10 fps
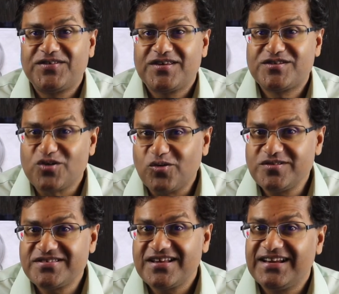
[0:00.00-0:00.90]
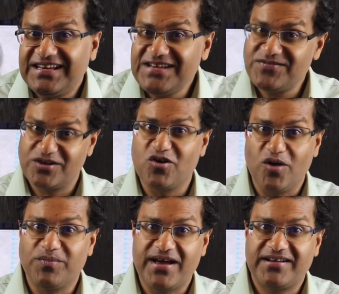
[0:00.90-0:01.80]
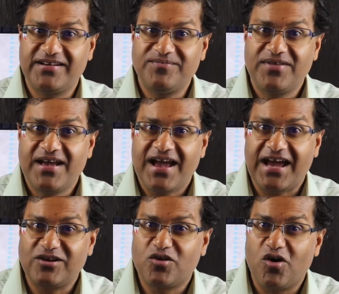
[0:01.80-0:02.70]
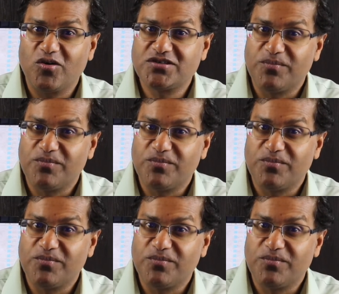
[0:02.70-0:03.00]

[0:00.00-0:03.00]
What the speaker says: stones leave the gallbladder and cause a